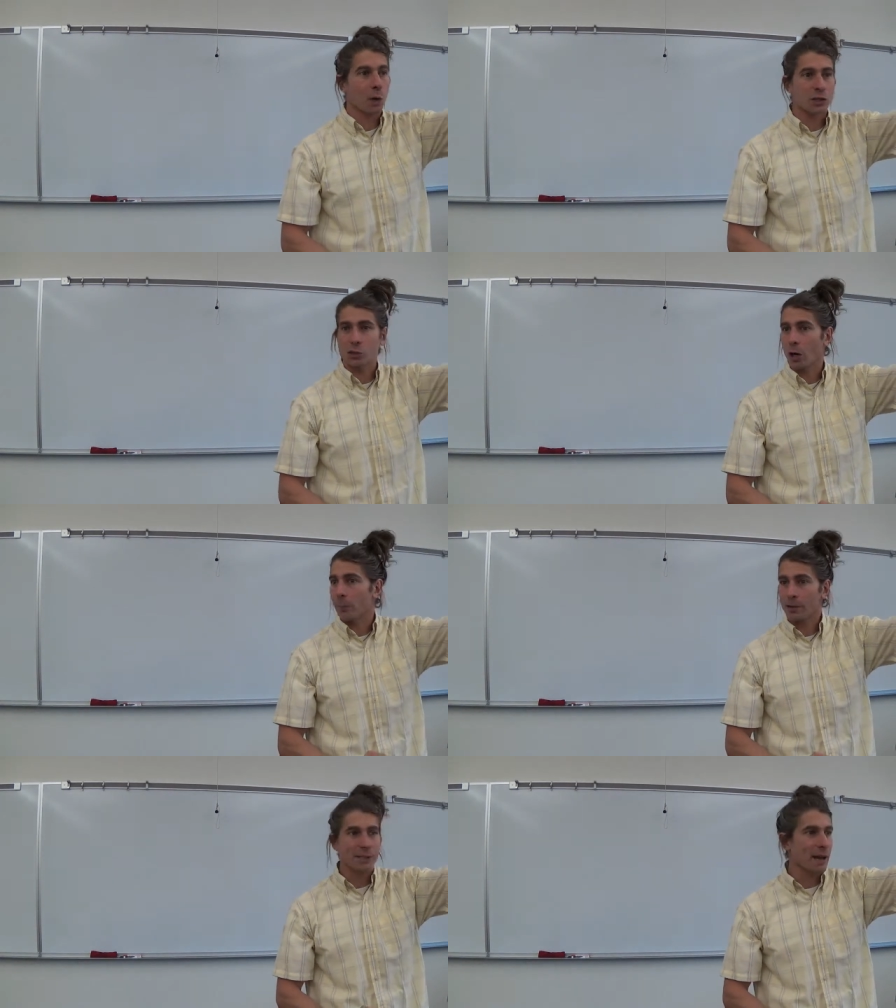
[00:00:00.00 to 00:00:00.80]
one
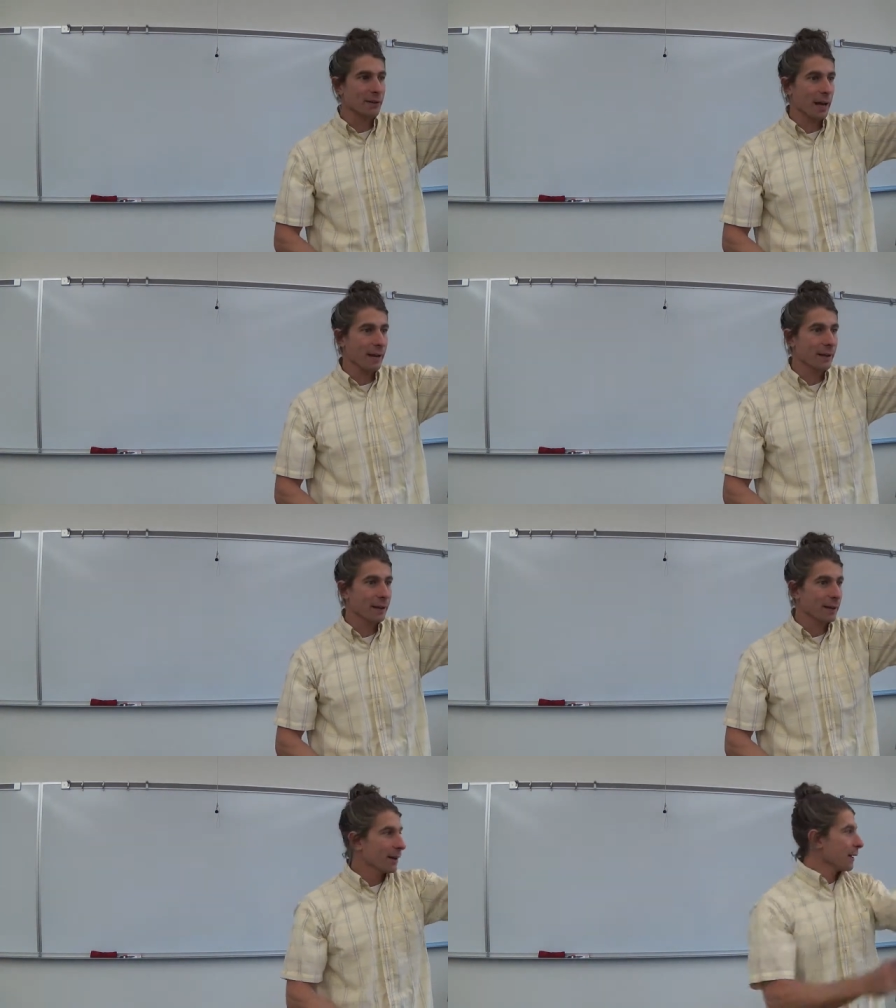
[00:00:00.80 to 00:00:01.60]
starburst, haven't I?
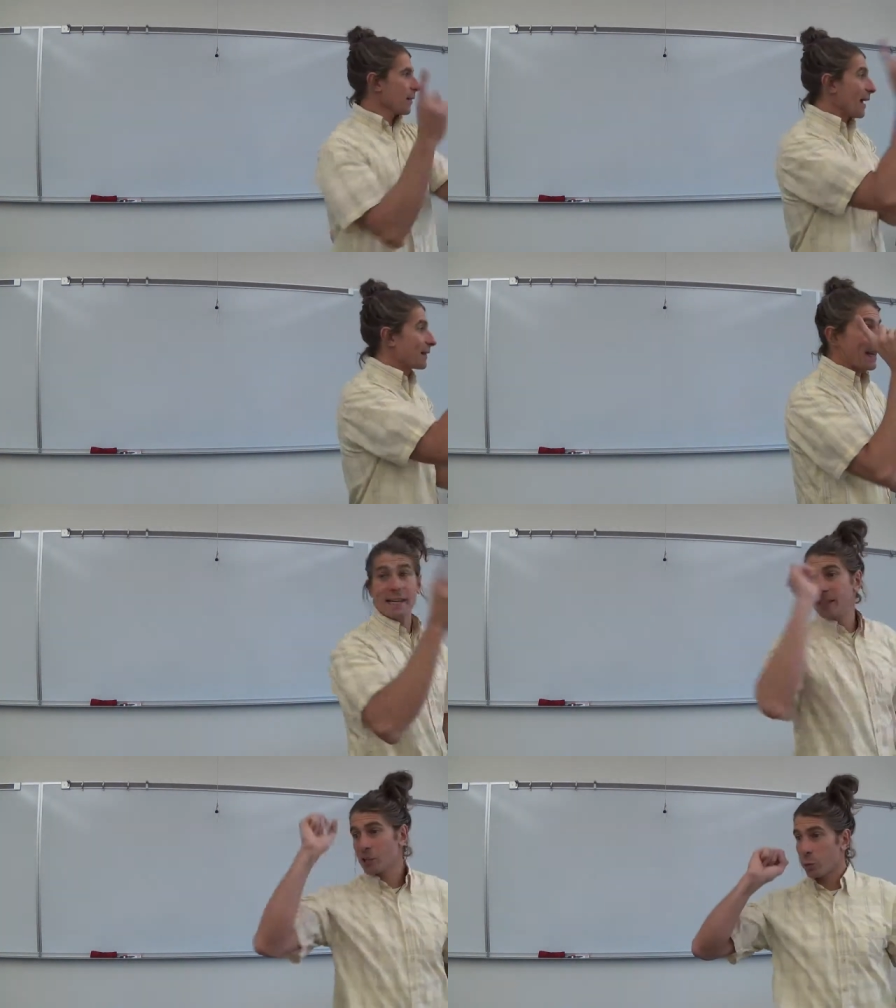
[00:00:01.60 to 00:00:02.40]
That's the
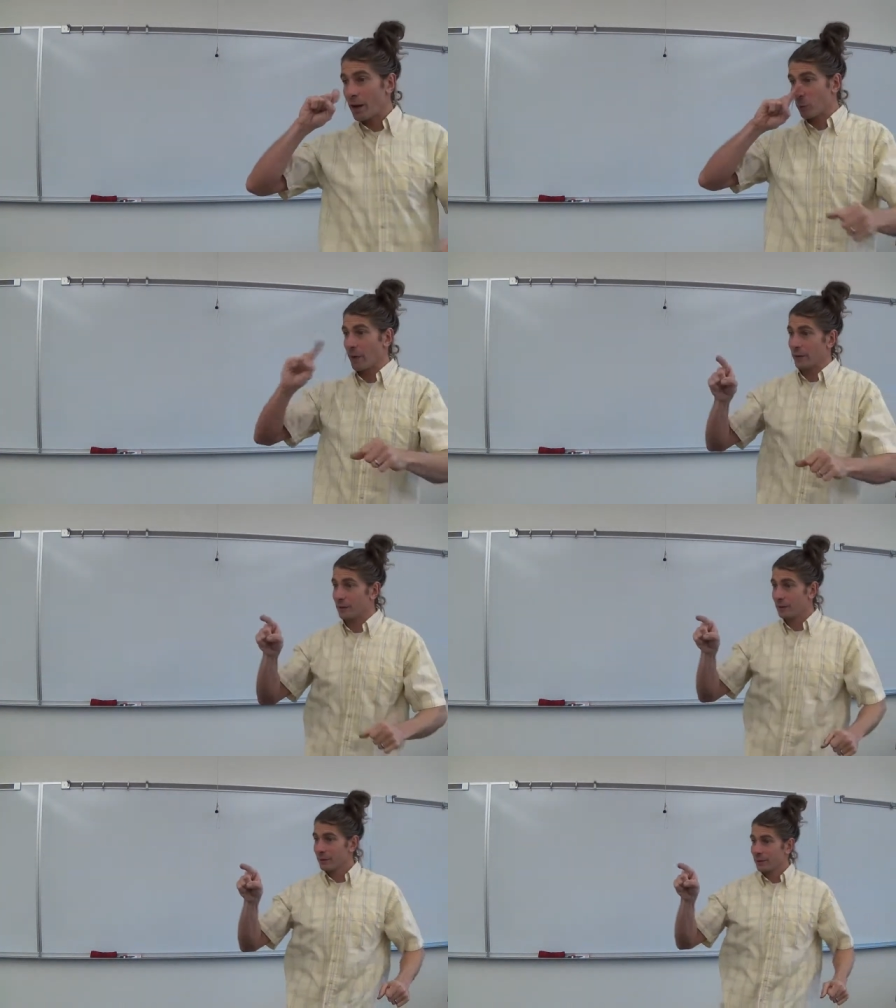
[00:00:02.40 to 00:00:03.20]
easiest way to win.
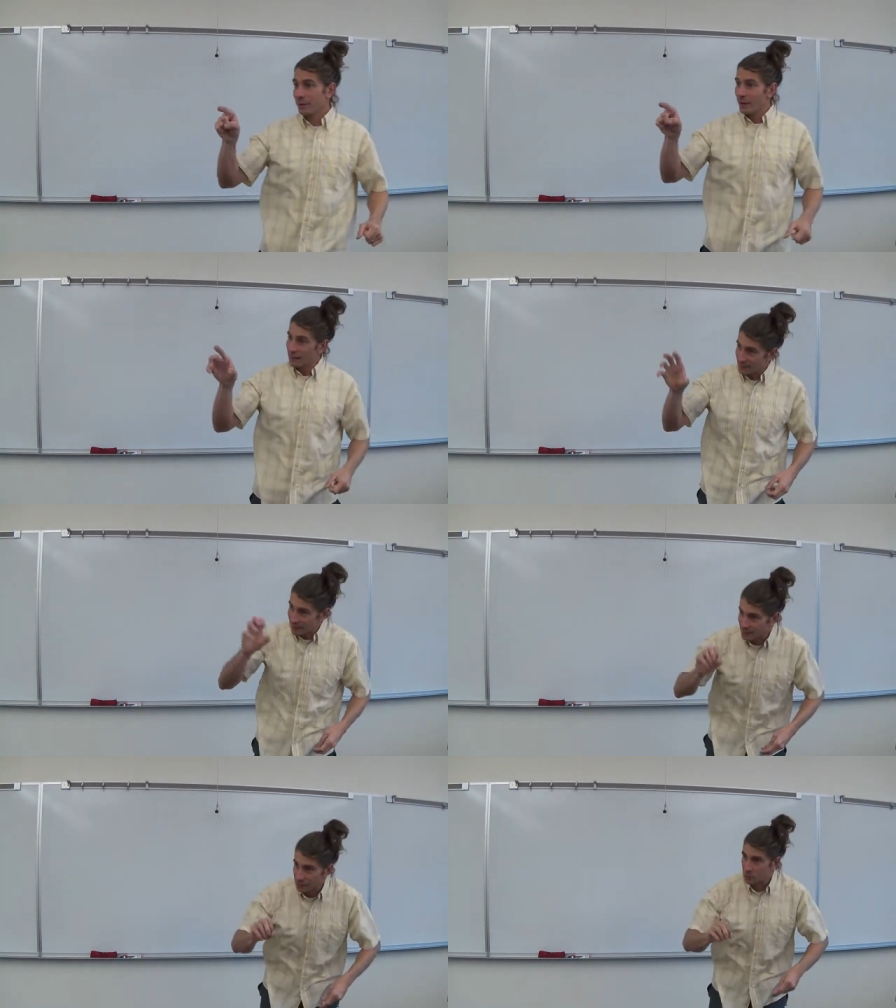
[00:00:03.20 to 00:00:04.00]
That's the
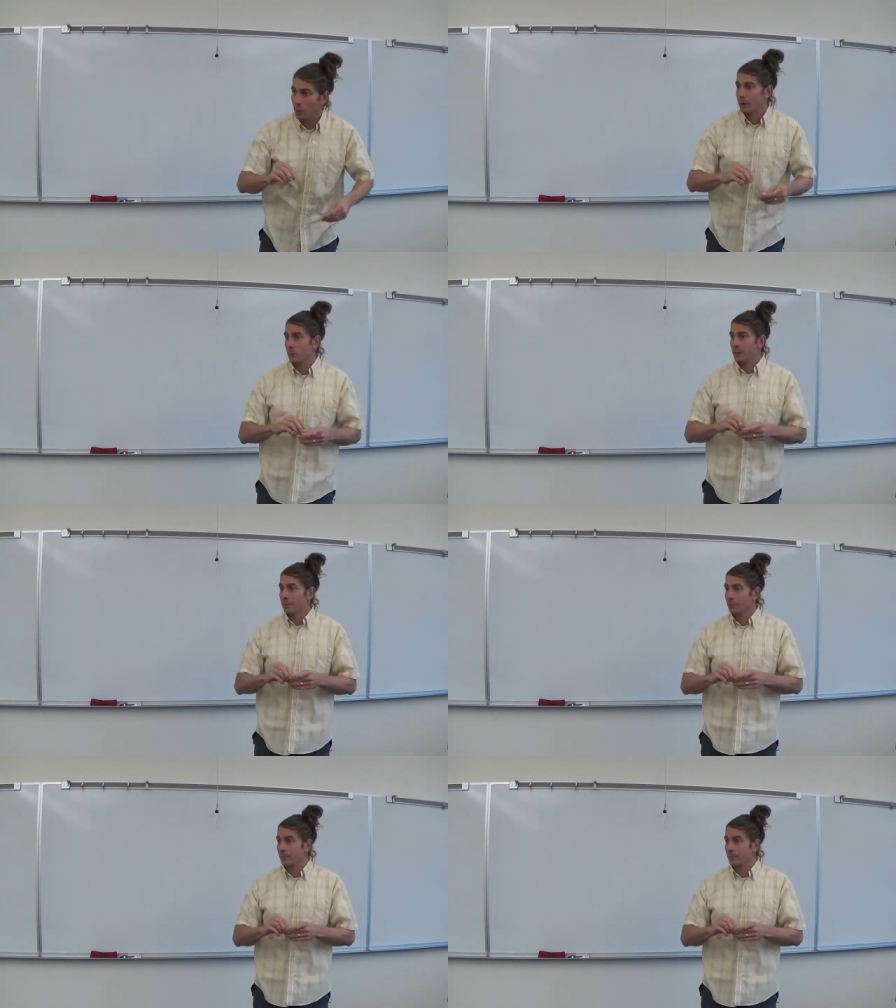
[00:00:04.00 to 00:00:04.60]
easiest way to win.